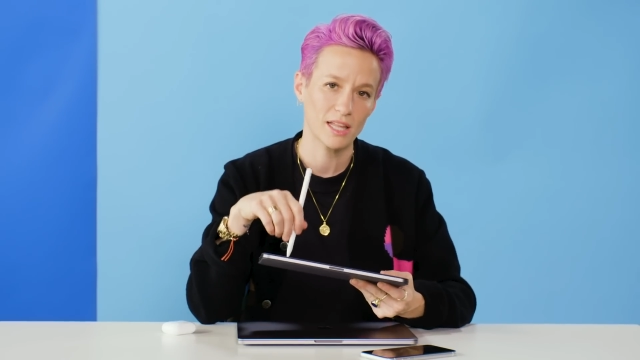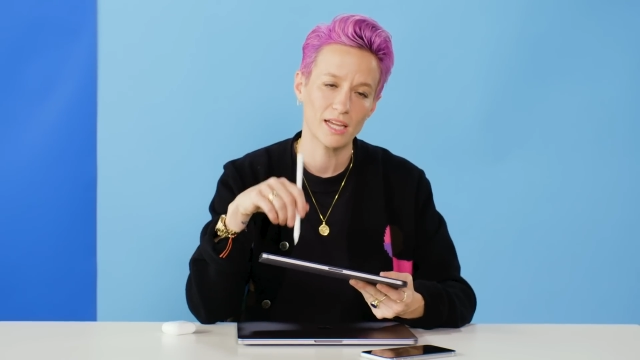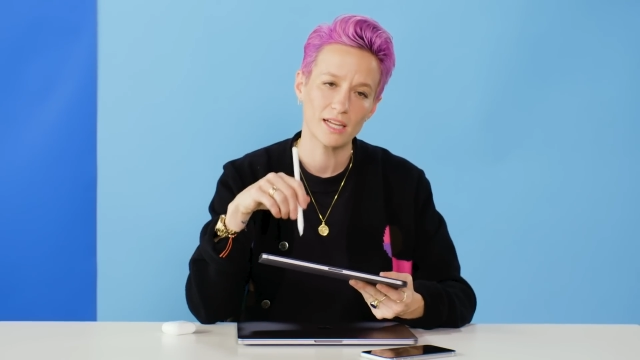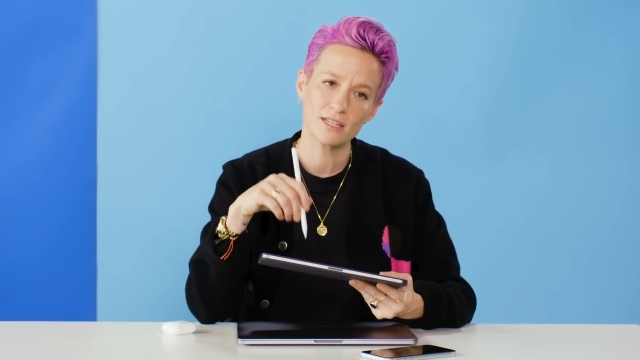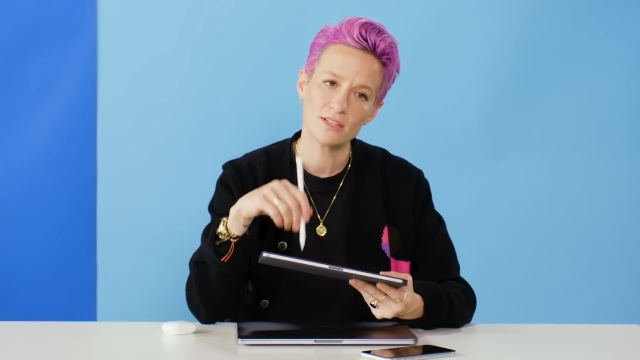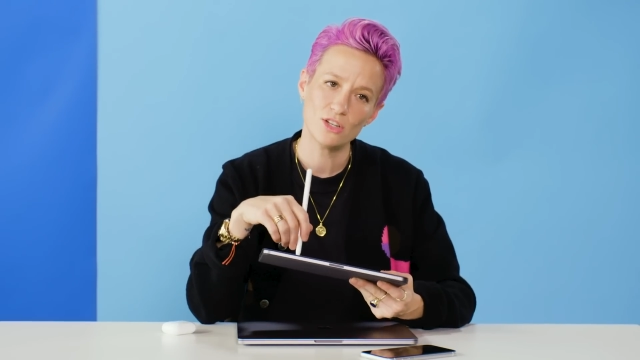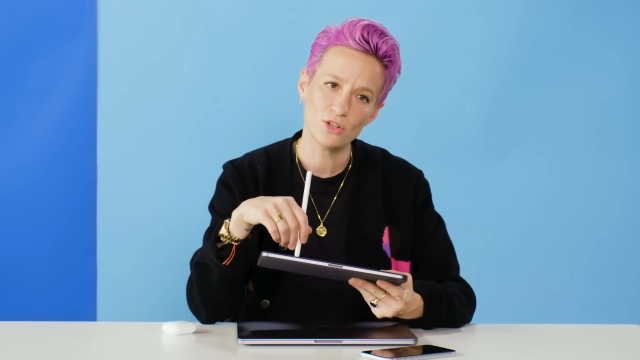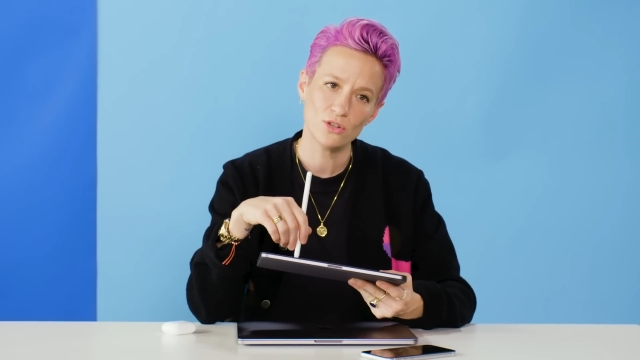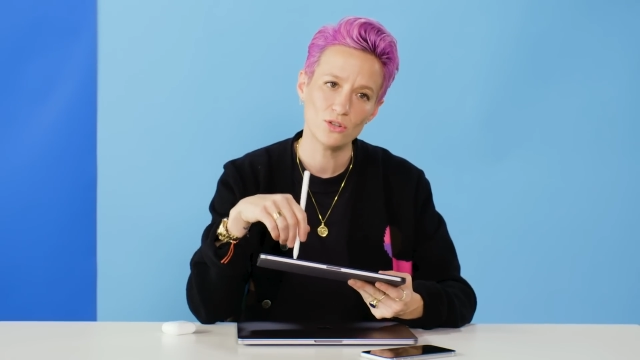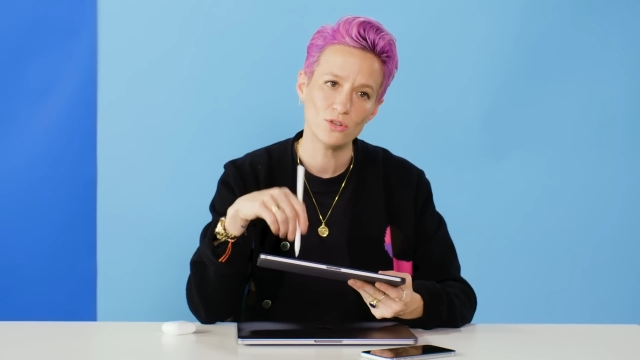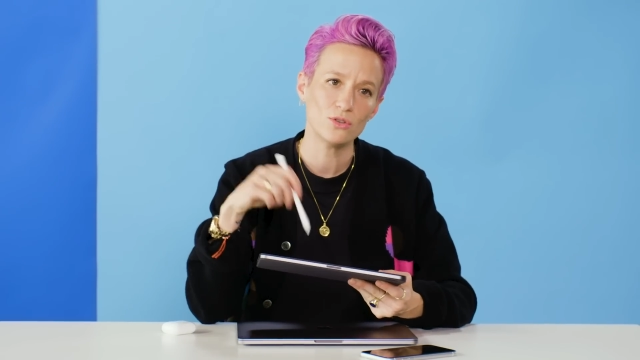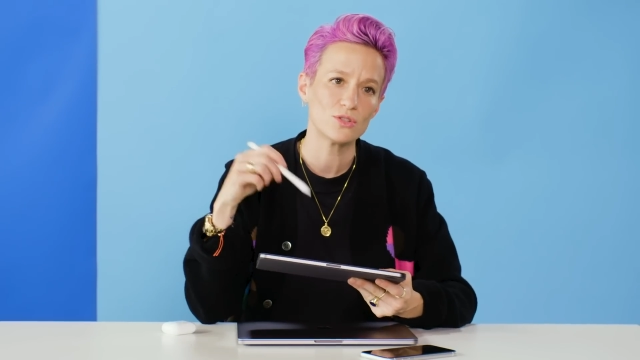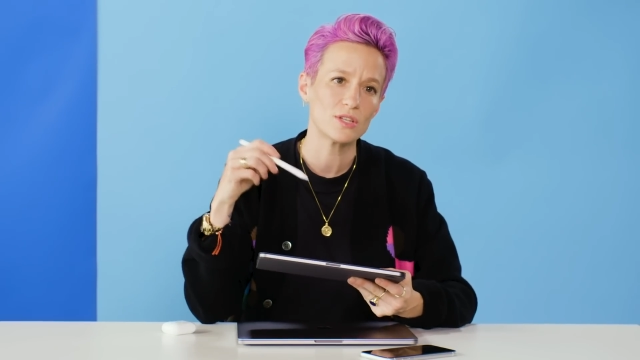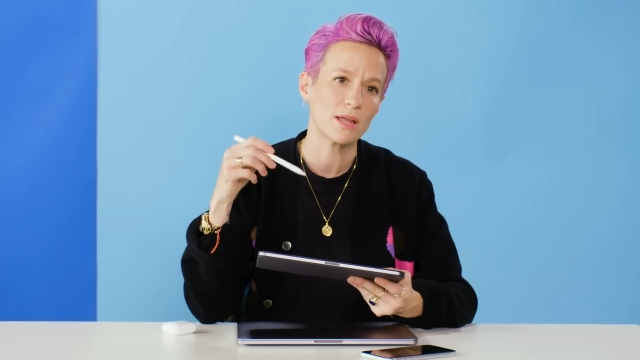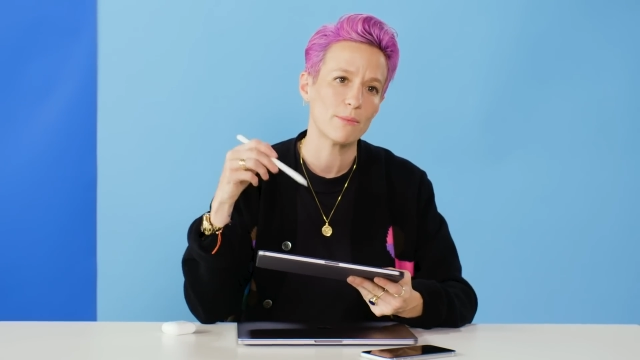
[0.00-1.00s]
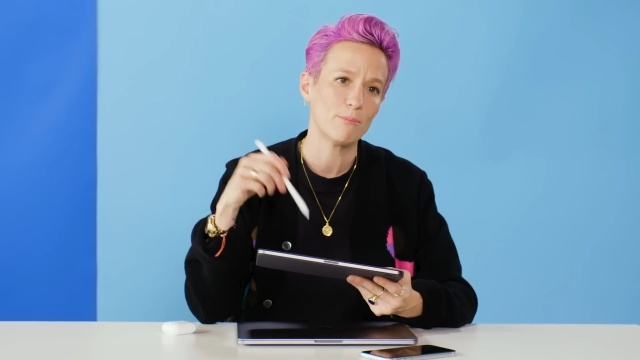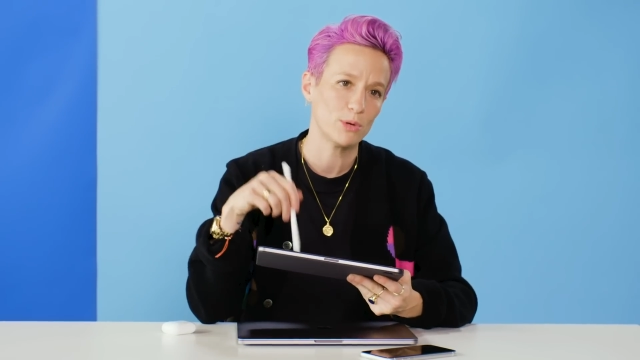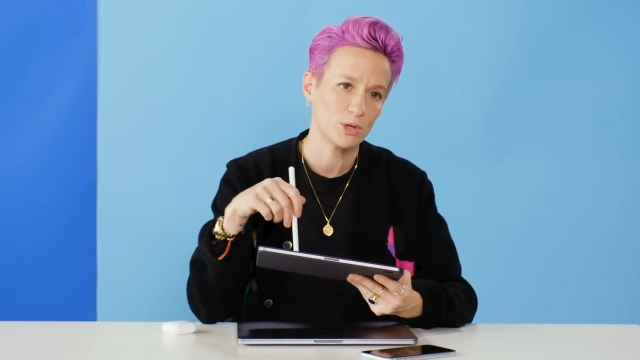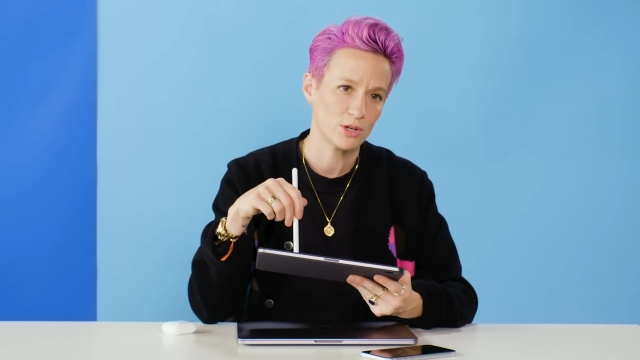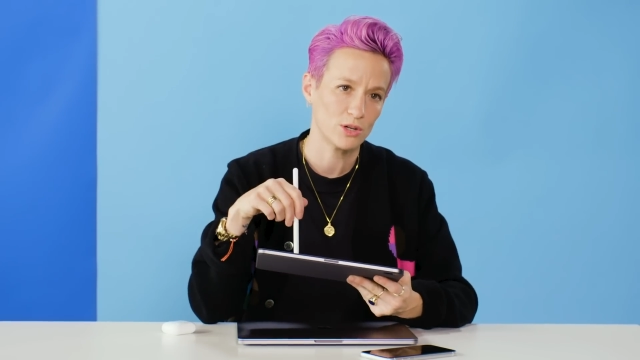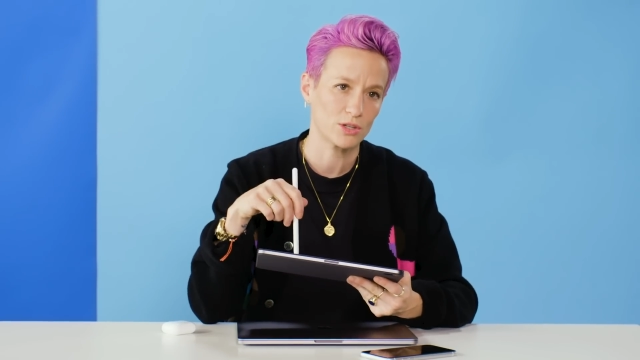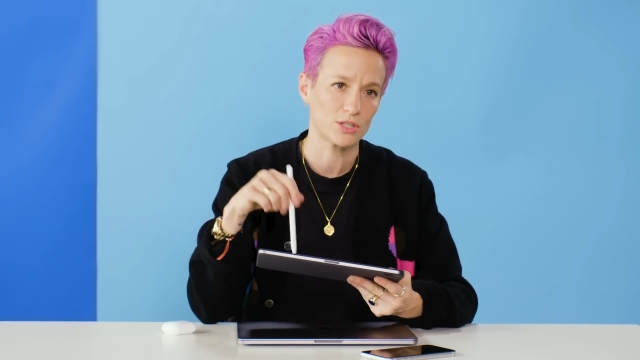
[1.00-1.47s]
like news and
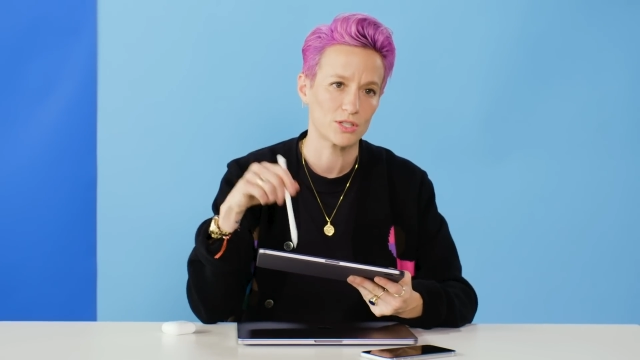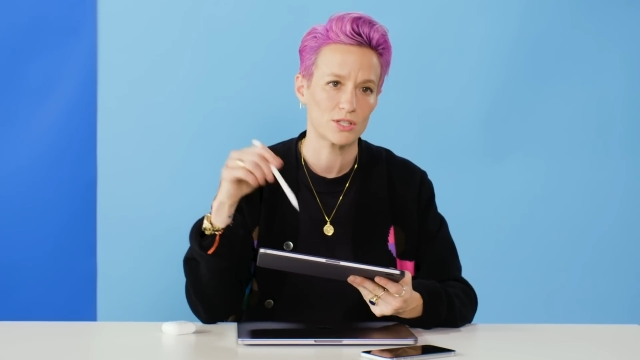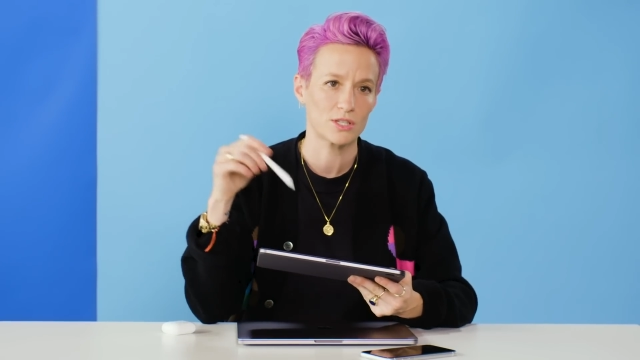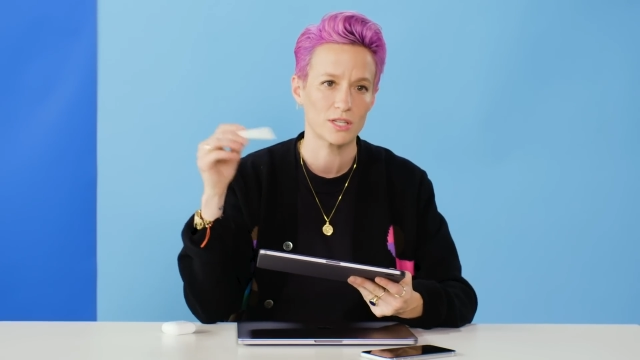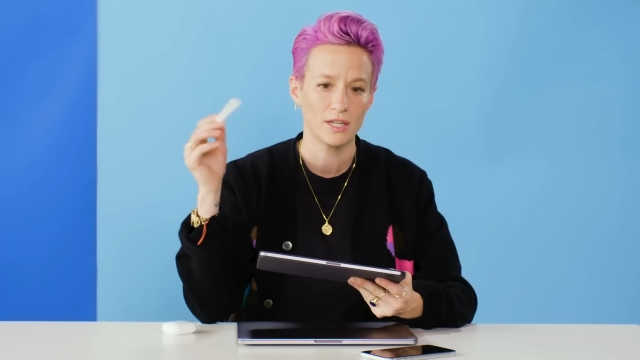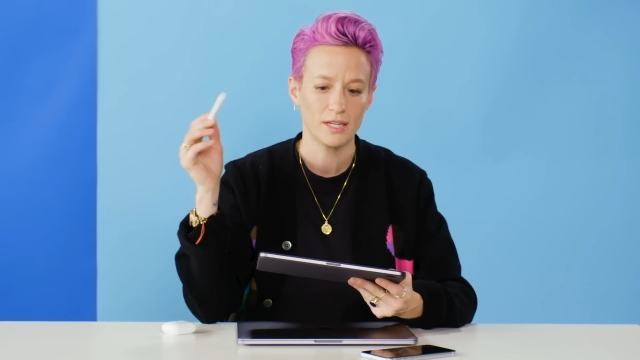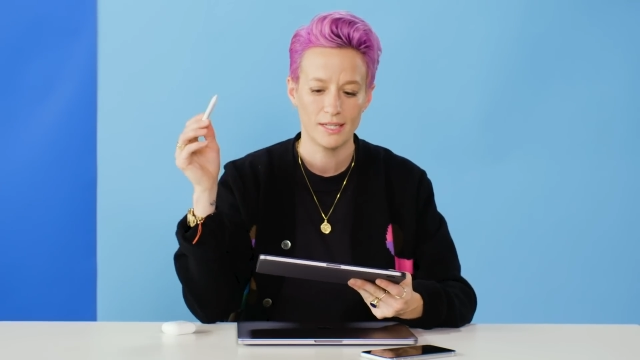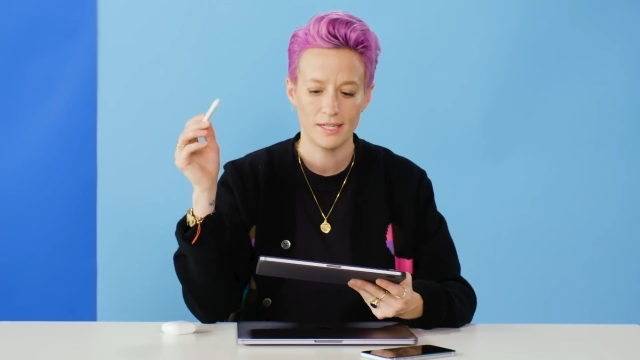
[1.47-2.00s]
books.